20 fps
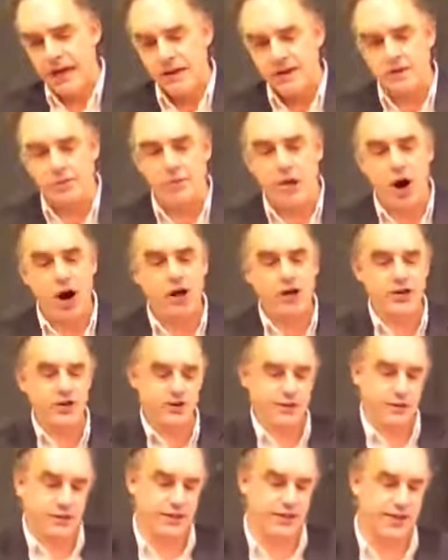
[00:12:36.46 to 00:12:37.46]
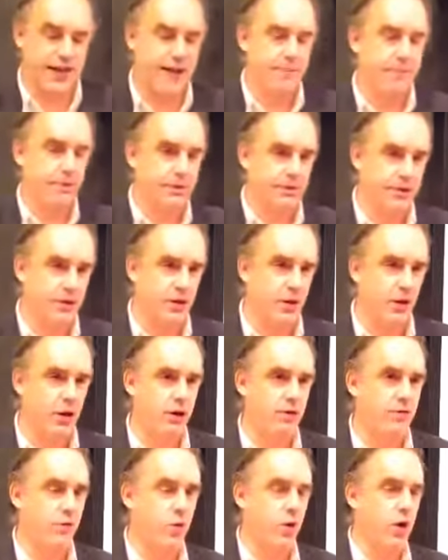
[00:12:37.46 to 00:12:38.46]
So Mars, for example, is the
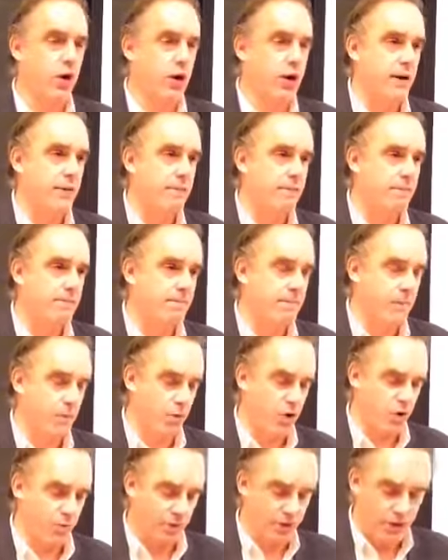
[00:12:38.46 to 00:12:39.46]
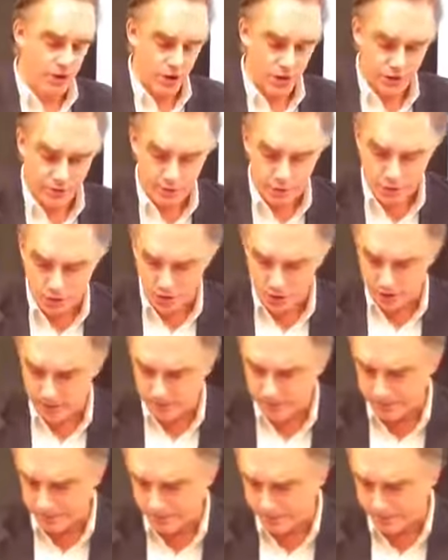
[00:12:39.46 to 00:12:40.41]
god of war, Roman god of war.